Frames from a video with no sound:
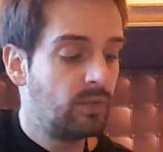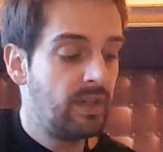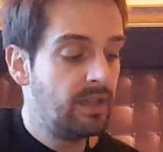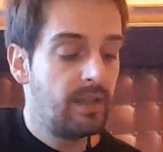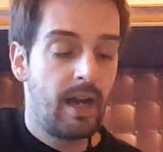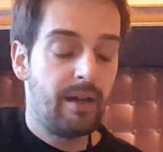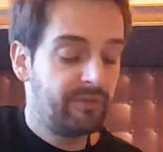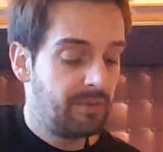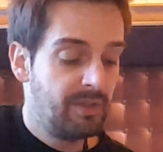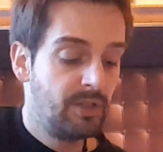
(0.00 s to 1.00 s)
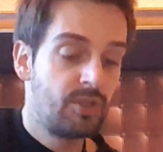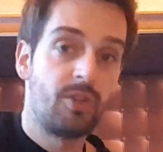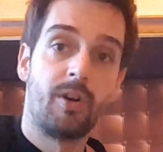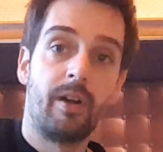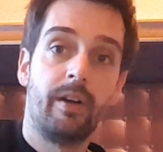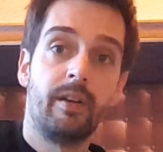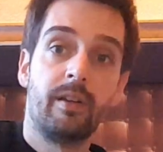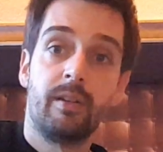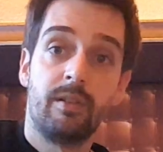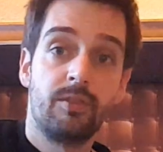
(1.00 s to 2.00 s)
E half diminished or
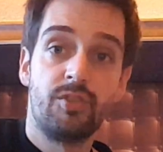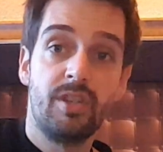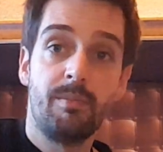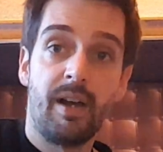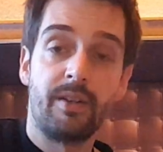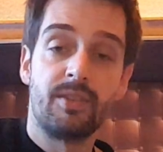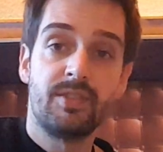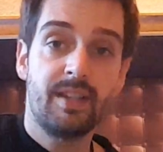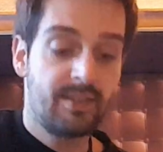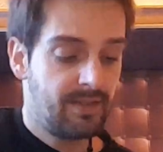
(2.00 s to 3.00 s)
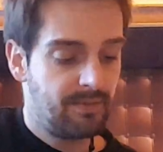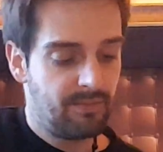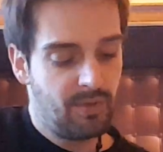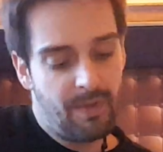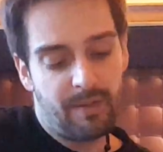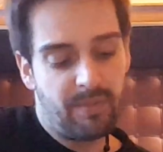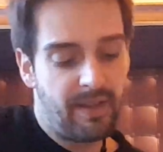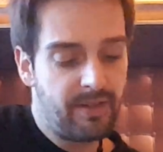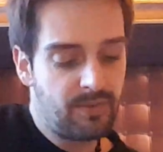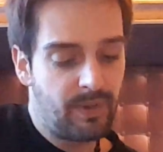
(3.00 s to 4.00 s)
G minor 6. You might play
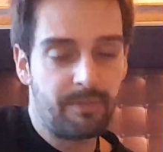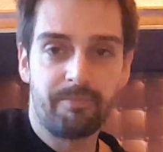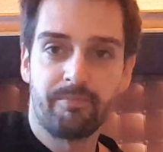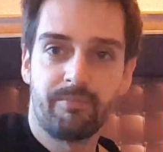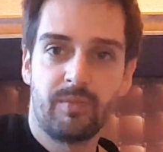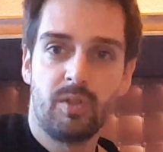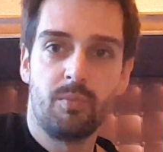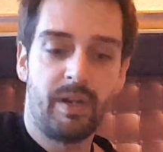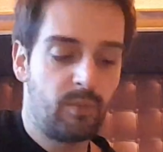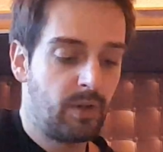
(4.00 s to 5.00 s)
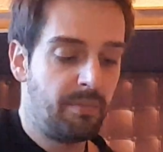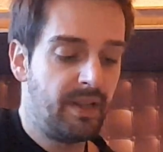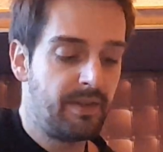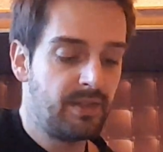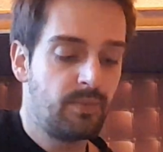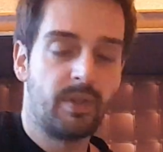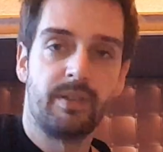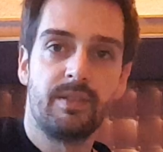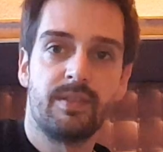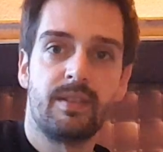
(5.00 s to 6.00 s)
this one. You might want to play this
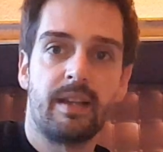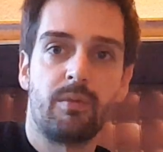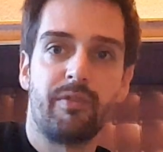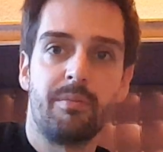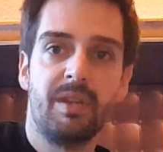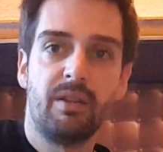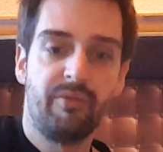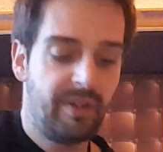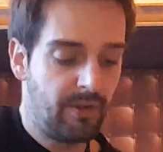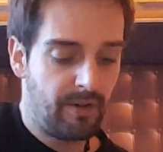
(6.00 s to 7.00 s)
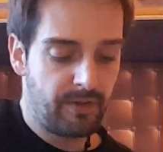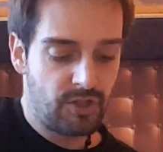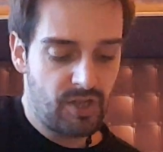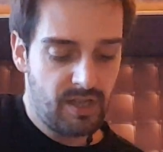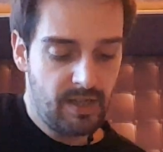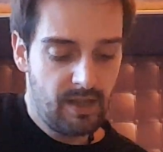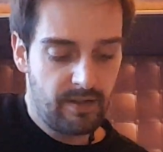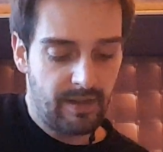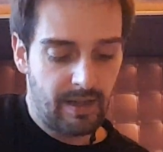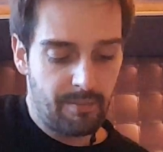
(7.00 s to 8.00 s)
one. This is like with the middle finger on the G,
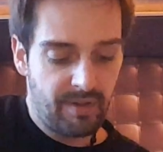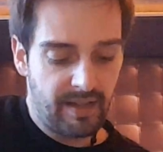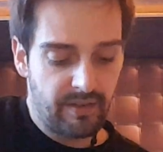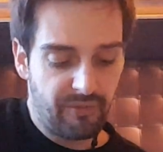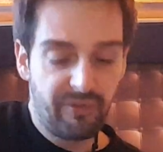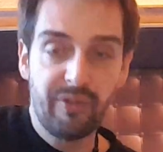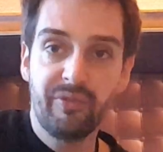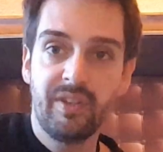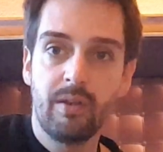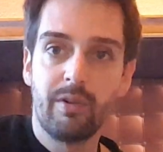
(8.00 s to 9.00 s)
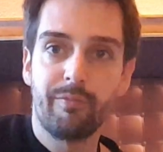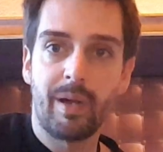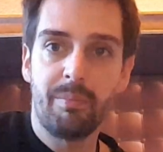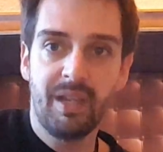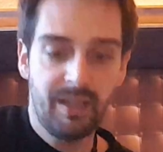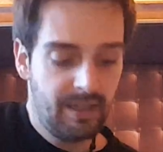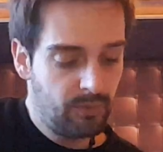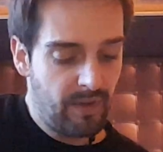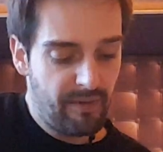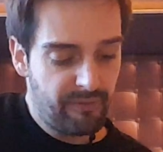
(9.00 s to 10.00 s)
then I'm playing the 5th here with my pinky,
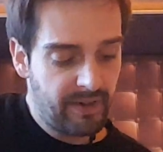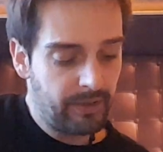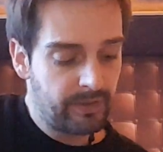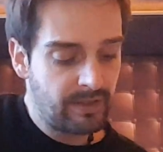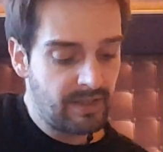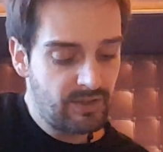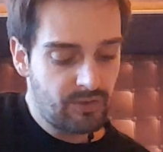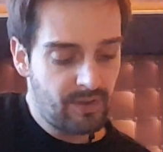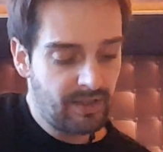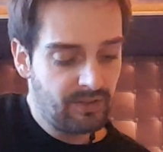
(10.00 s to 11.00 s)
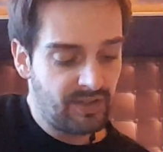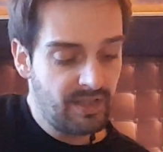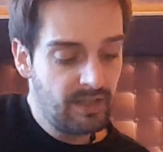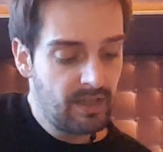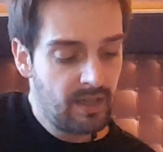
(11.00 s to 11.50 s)
12th fret on the D string, D.